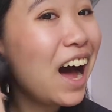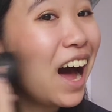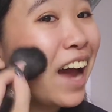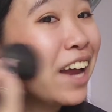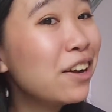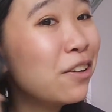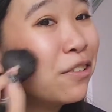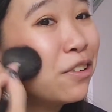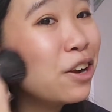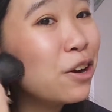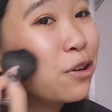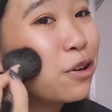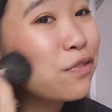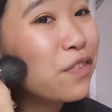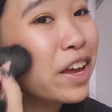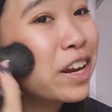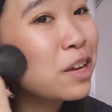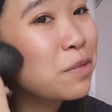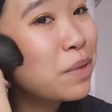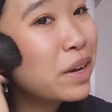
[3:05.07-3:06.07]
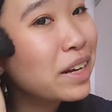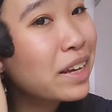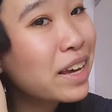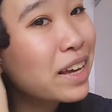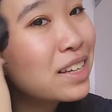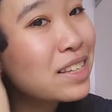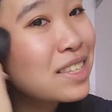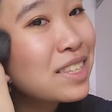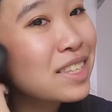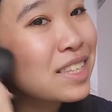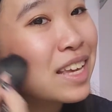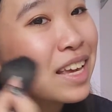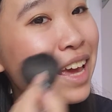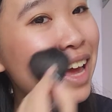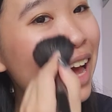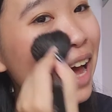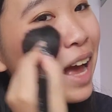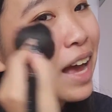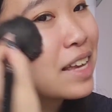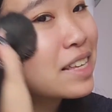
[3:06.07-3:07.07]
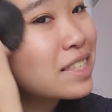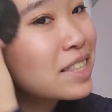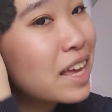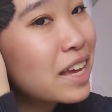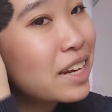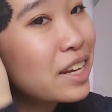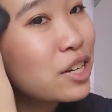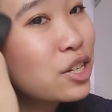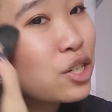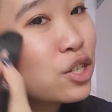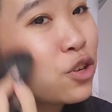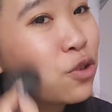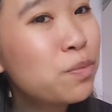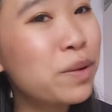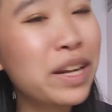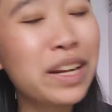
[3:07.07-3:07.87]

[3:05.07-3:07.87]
I don't know if anybody else has that issue,